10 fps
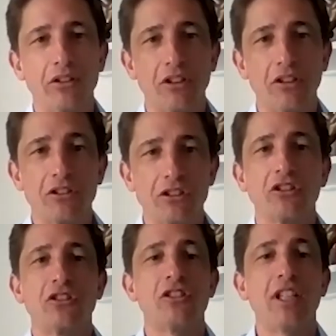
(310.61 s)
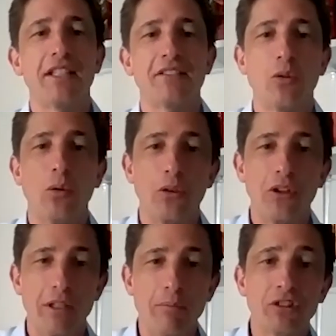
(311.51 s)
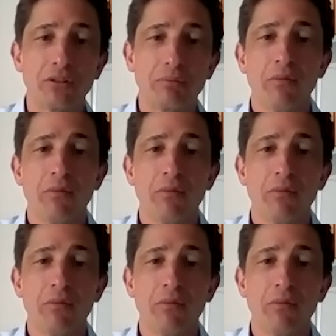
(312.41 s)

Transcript: to just 6 core themes.